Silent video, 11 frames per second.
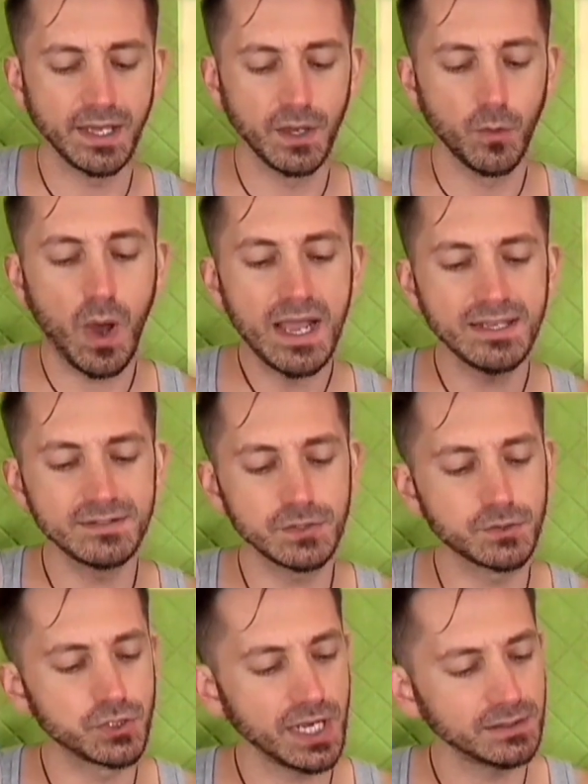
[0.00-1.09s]
Why is this
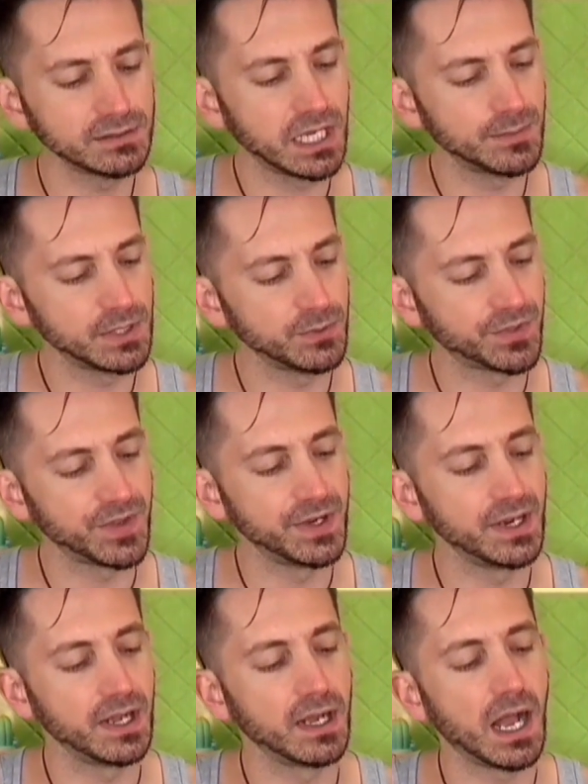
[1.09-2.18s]
child coming with an
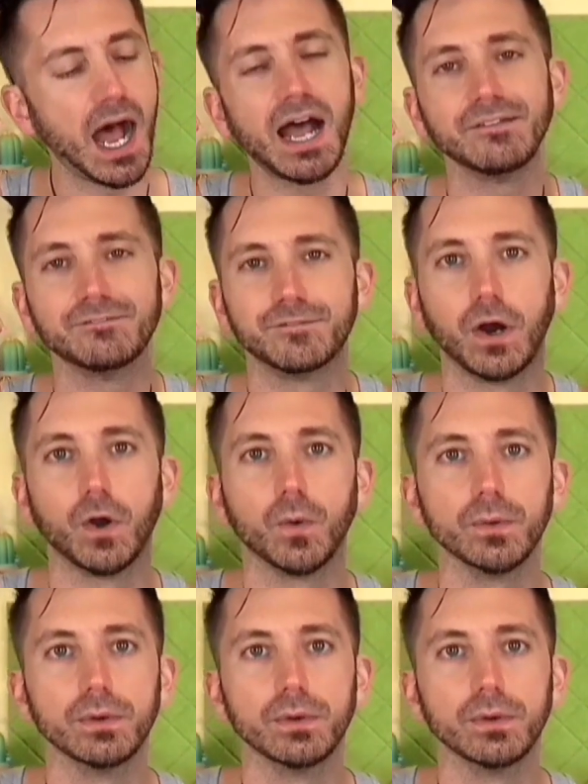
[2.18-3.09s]
iPhone?